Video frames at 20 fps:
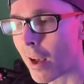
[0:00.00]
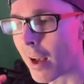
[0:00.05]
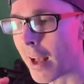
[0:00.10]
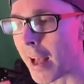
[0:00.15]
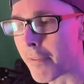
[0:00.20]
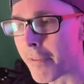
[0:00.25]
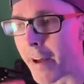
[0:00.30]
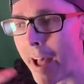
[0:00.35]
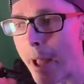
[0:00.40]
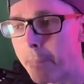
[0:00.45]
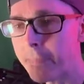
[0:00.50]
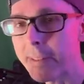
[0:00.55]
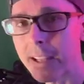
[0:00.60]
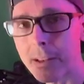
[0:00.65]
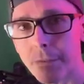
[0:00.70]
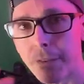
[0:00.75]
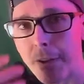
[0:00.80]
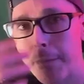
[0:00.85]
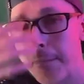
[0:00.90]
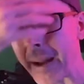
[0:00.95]
have
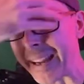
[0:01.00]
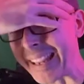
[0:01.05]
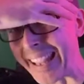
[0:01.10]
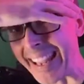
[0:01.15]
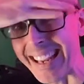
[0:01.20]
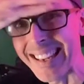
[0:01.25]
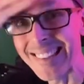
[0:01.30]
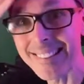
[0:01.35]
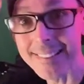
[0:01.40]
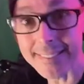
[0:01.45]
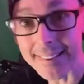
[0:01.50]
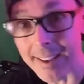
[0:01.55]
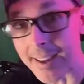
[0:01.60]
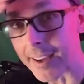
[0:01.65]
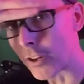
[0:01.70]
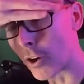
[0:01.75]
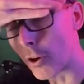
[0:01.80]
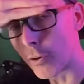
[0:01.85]
haptic feedback inside